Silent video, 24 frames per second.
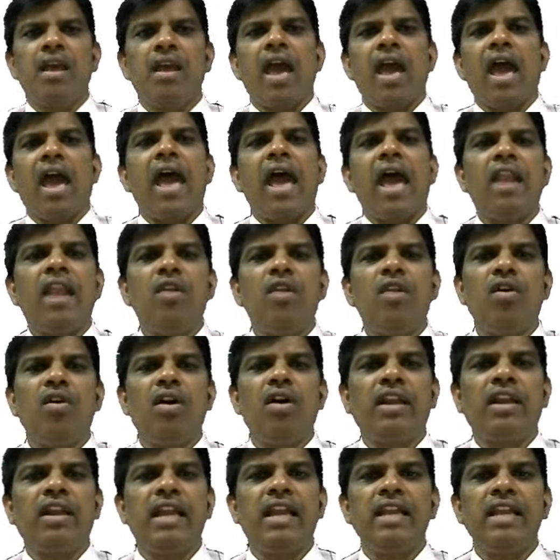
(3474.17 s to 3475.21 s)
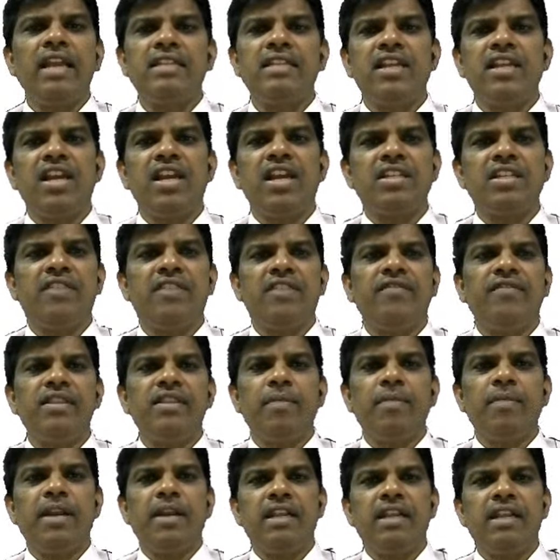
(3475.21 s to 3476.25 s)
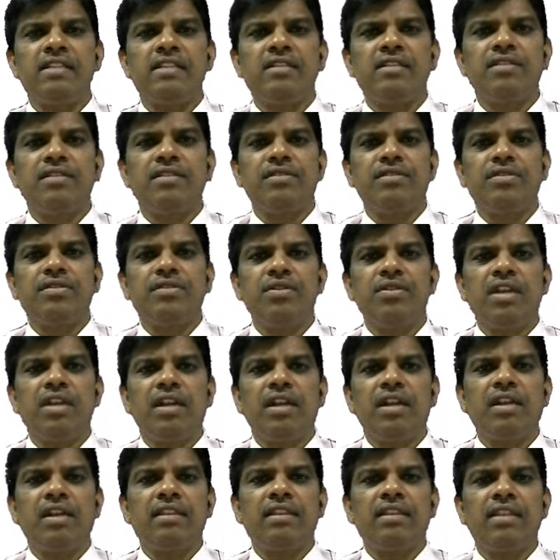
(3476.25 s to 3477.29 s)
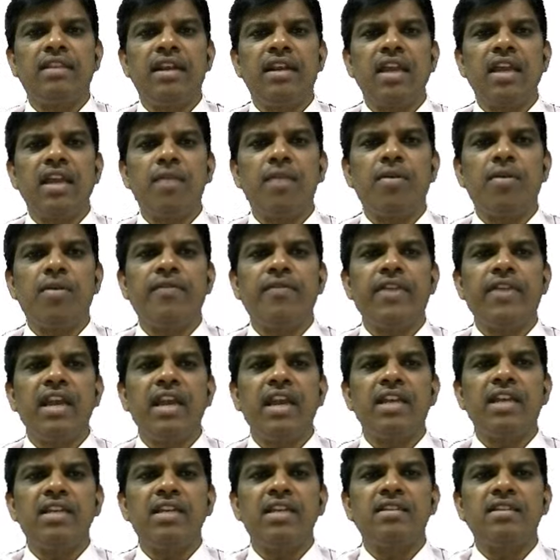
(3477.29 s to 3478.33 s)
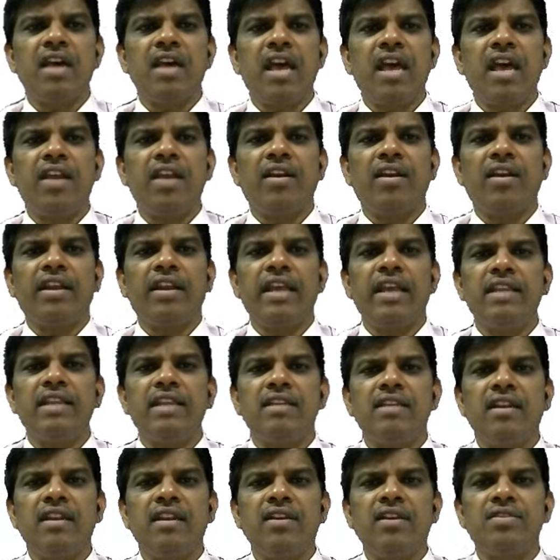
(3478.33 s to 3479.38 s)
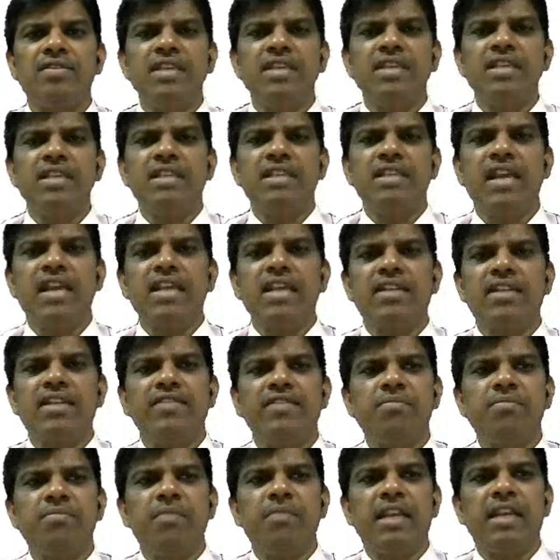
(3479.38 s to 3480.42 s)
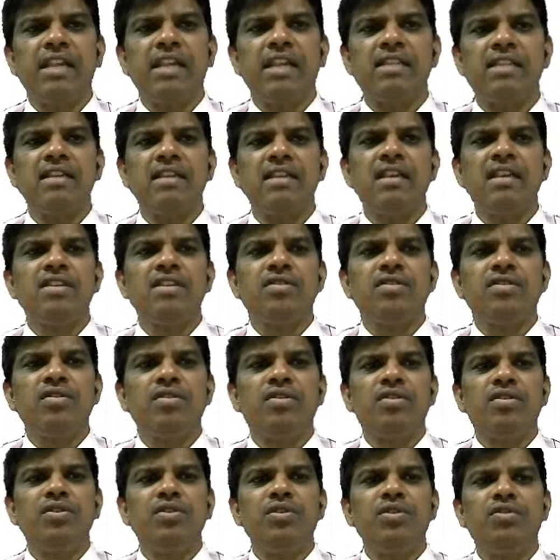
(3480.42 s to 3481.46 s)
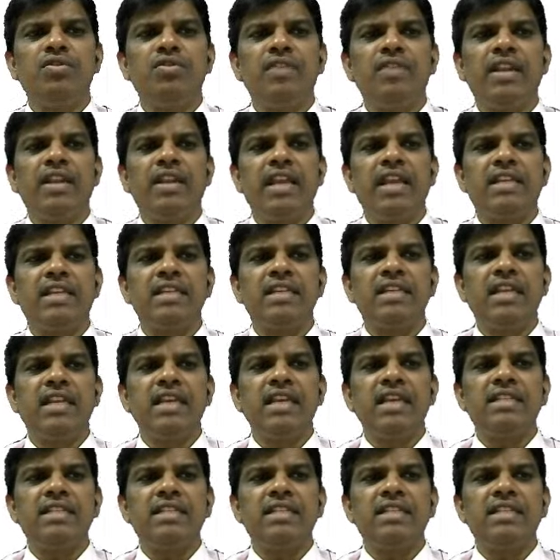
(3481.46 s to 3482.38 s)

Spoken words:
HaloAlkanes reaction with metals. So that type of reactions HaloAlkanes undergoes is reaction with metals. So usual reaction is